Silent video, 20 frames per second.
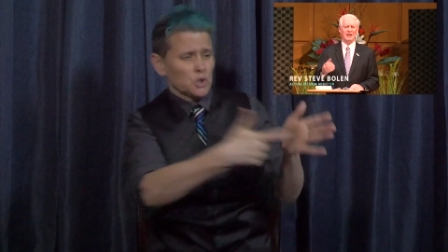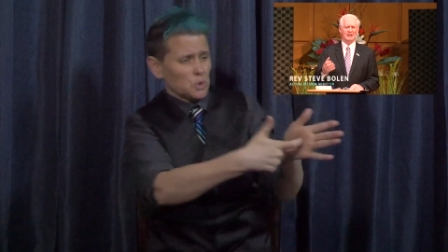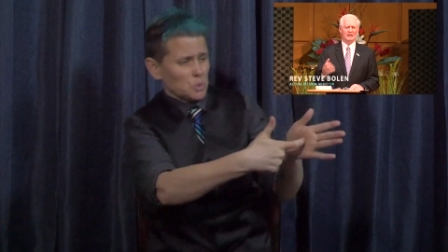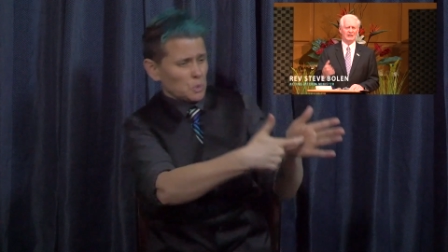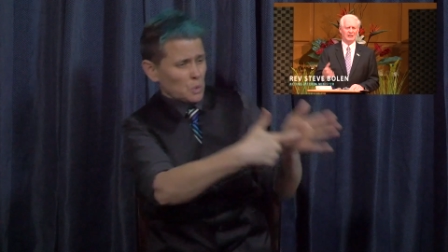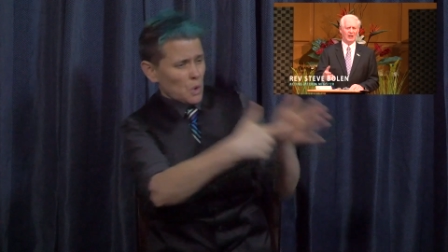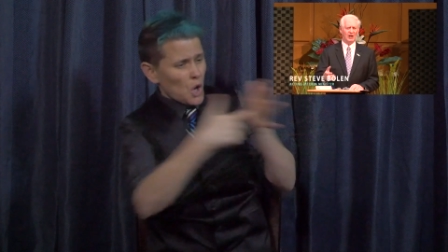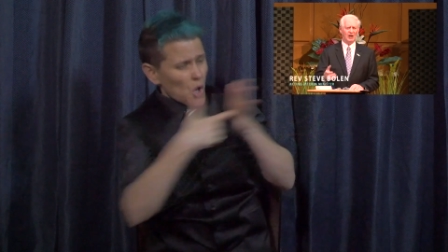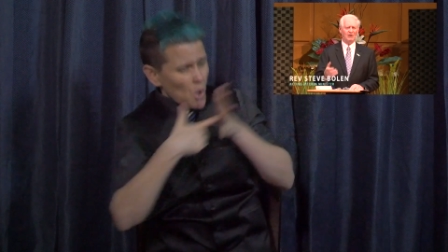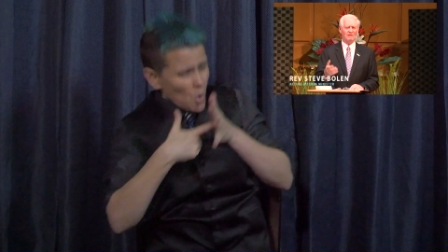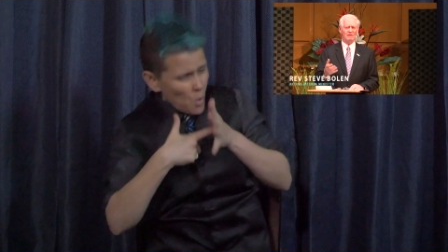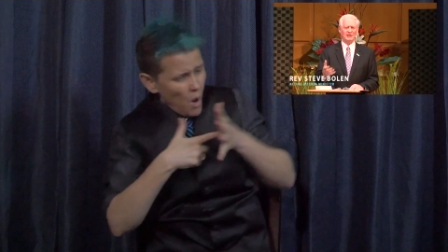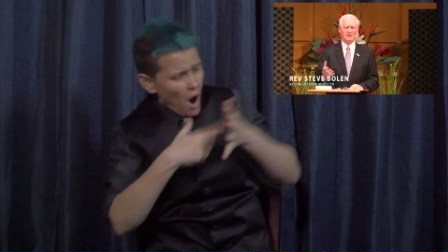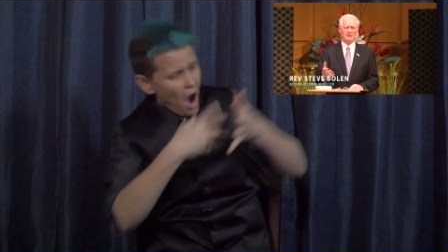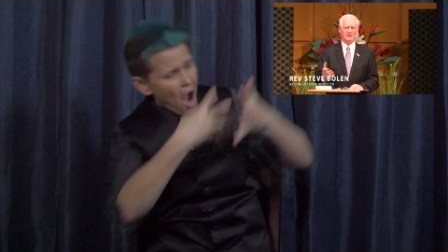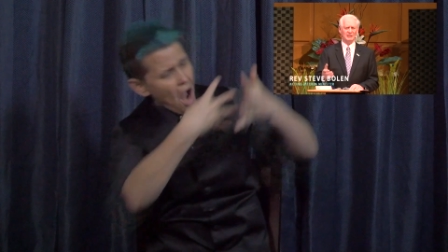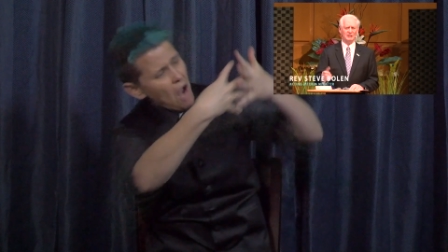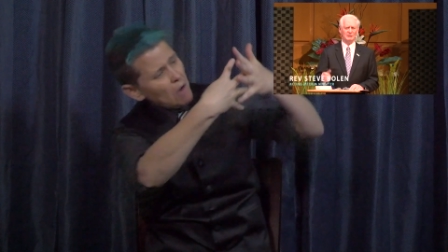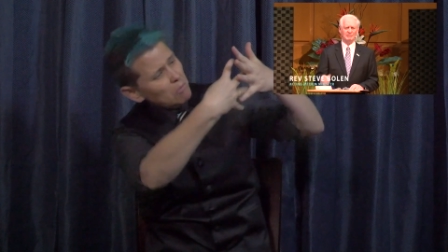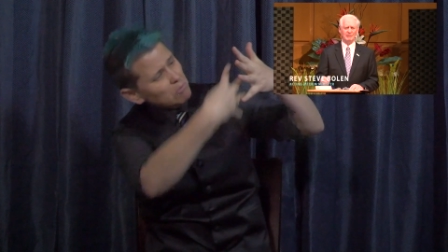love and
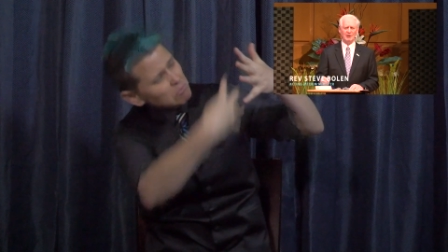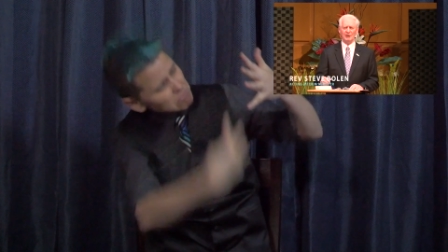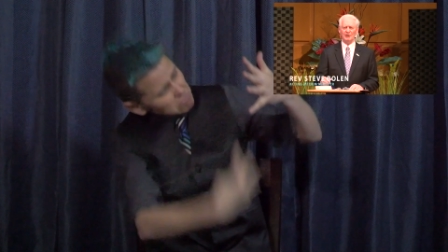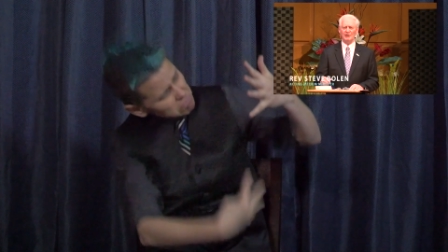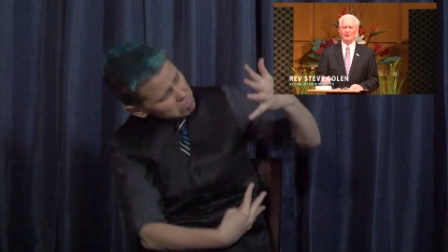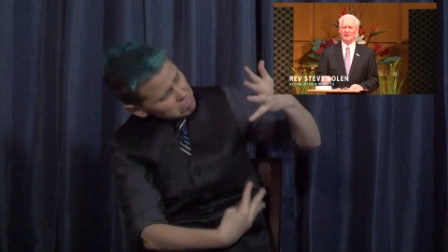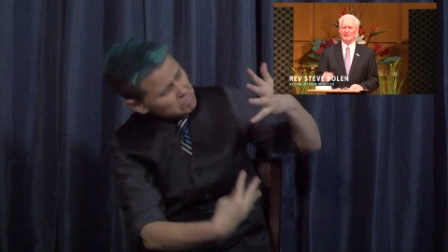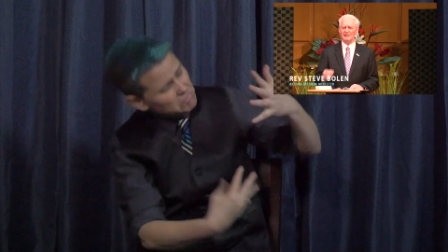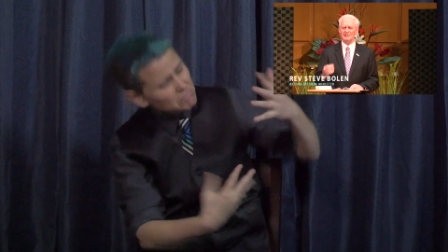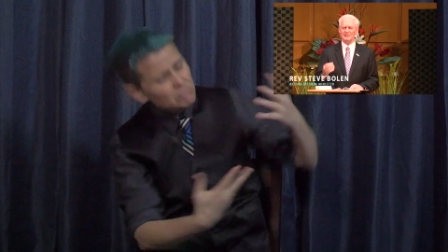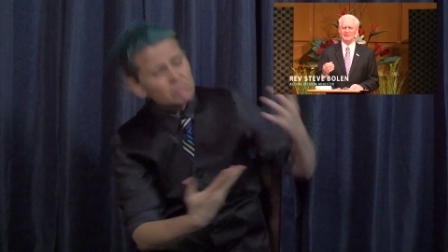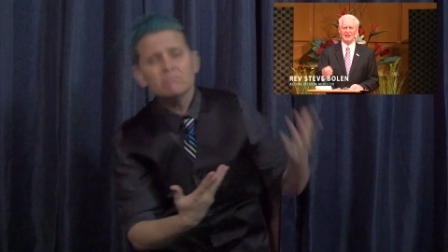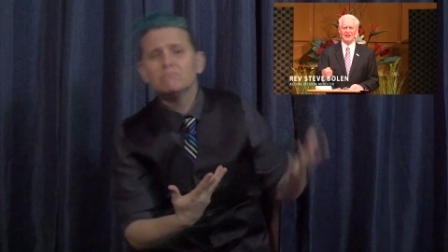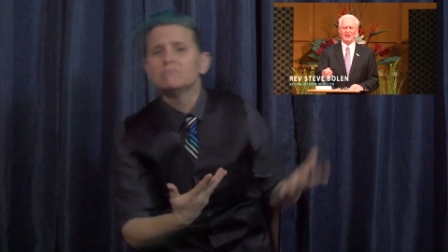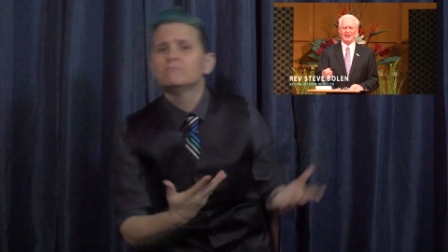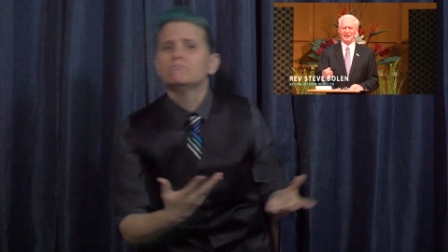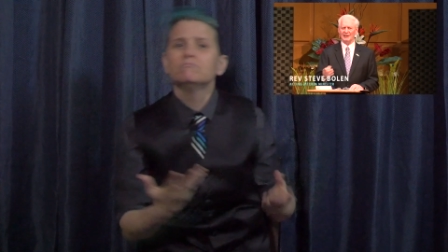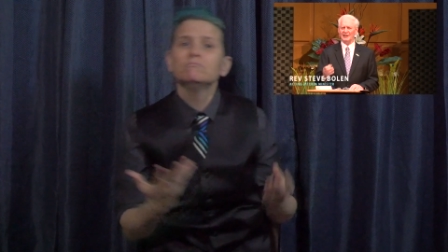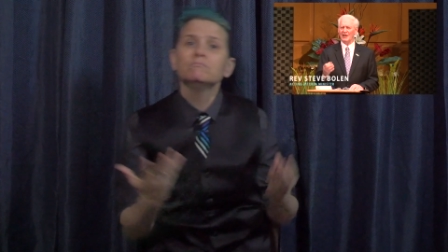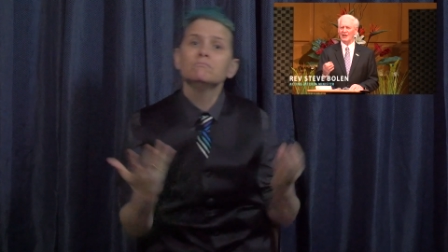his spirit and
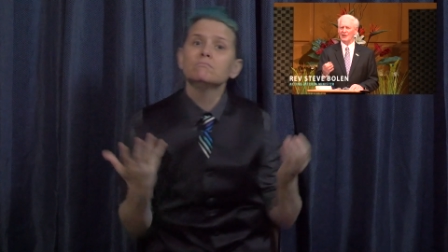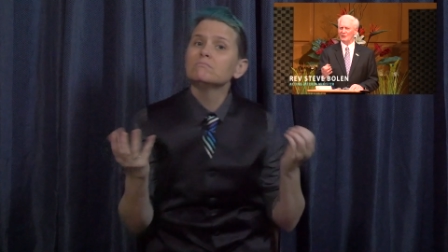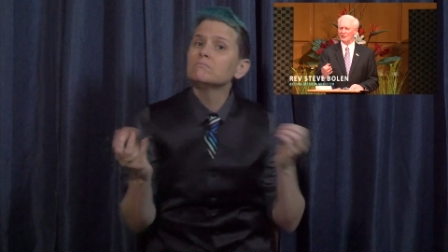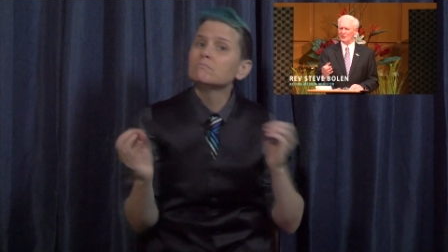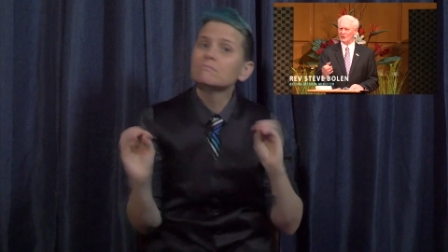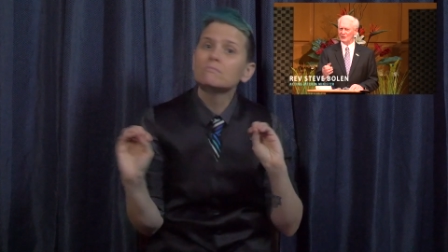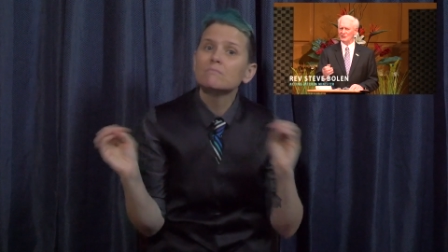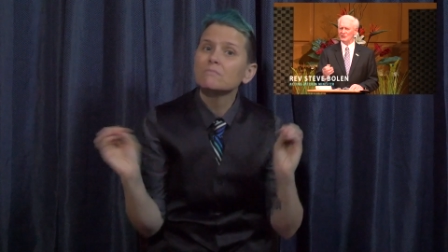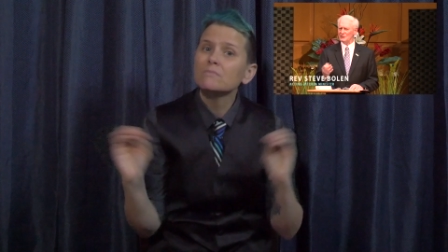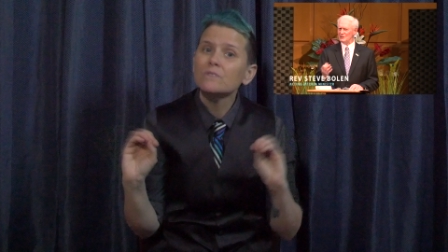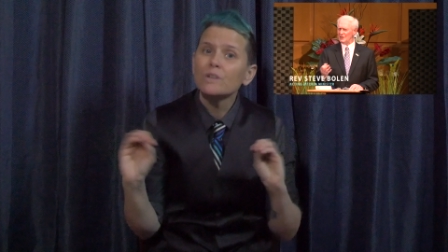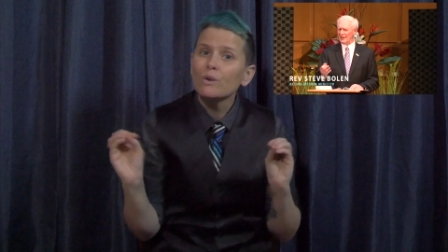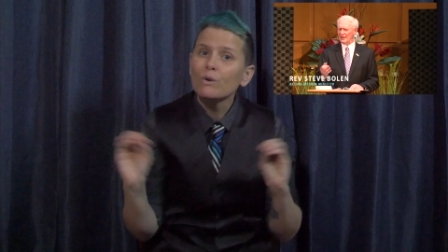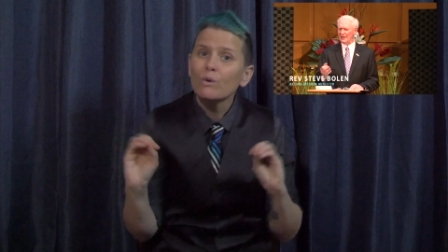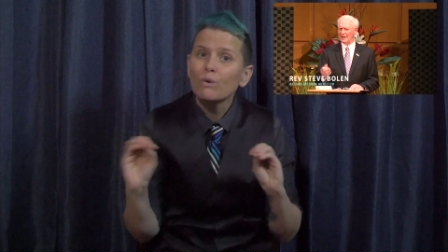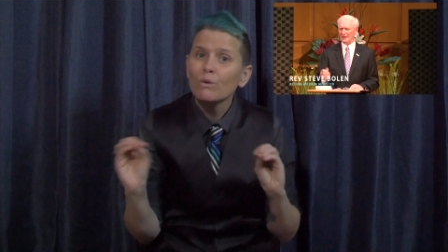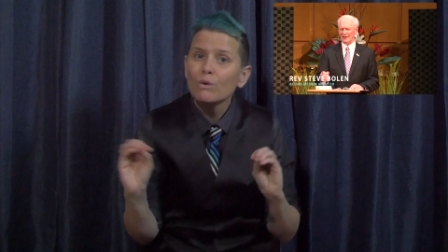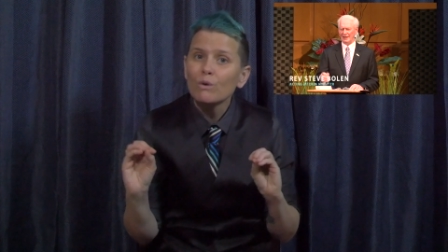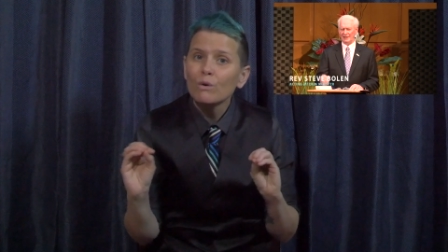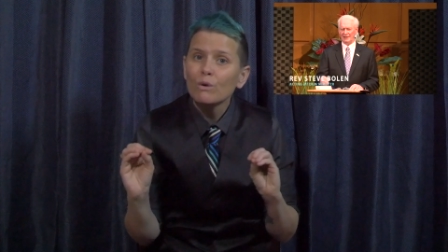saying, This
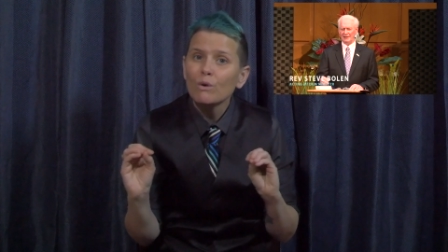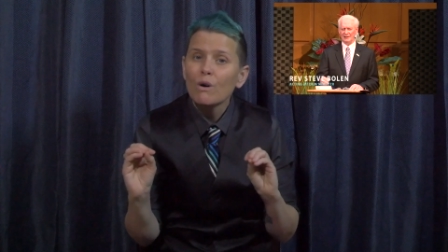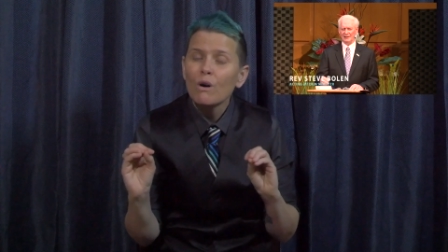day,